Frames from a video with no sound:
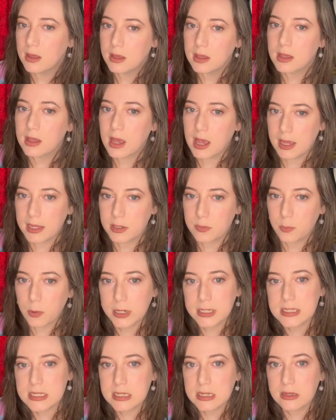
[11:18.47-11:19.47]
kind of
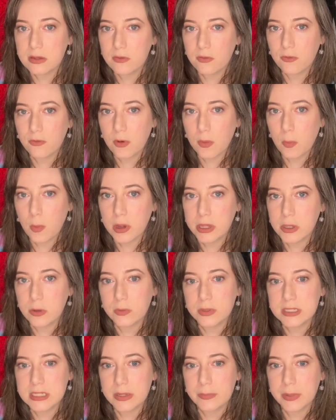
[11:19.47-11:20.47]
pricey from what you
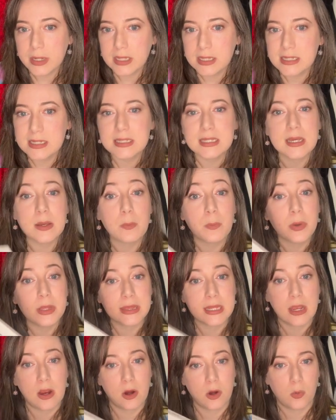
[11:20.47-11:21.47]
would typically see, but
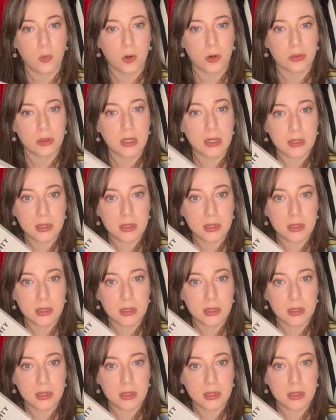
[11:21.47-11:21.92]
they are worth it.